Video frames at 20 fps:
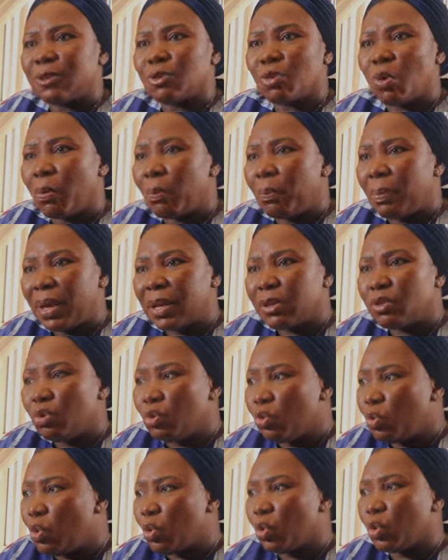compared to
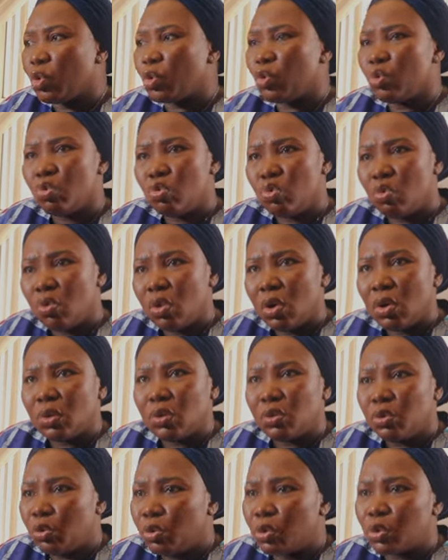those who
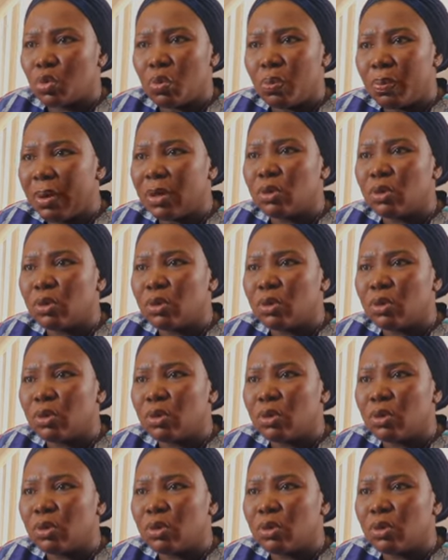used to make